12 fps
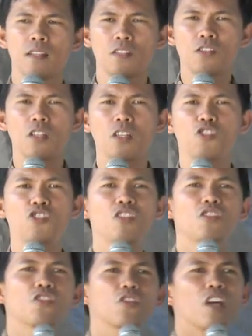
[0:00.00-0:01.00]
See,
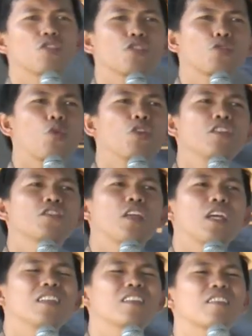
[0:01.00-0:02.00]
Jesus Christ has only
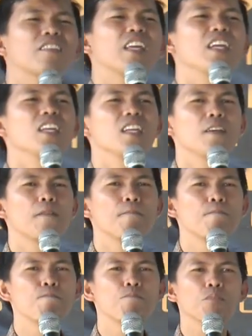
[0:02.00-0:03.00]
stayed three
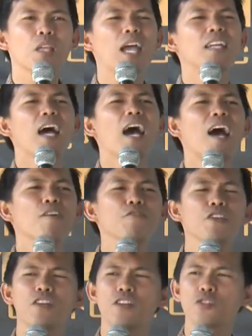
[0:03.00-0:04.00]
and a
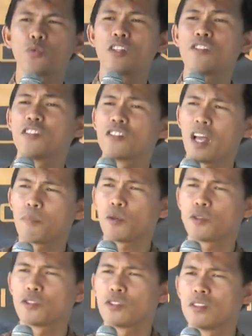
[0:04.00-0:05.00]
half years with his
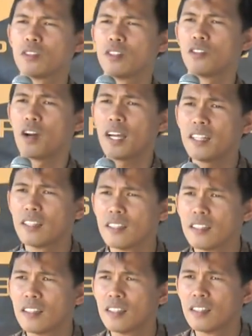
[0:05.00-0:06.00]
disciples, right?
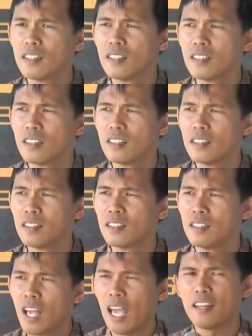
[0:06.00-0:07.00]

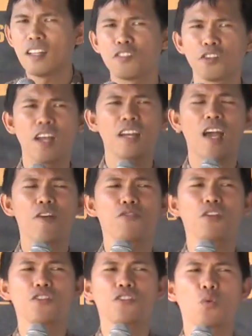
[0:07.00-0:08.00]
And the three and a
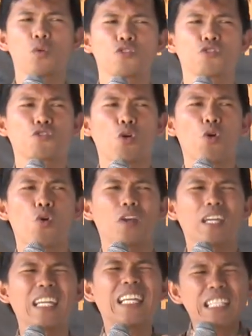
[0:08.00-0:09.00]
half years, they were
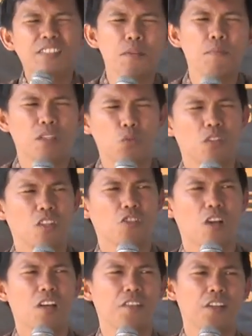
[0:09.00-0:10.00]
so intimate with
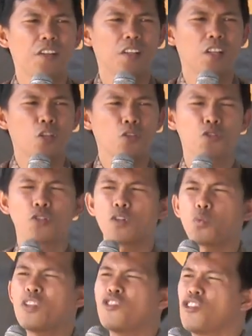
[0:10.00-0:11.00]
each other, so
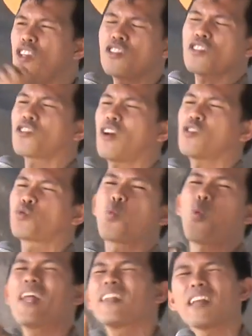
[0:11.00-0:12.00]
that when Jesus Christ
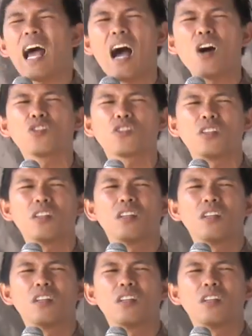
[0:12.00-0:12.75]
went out,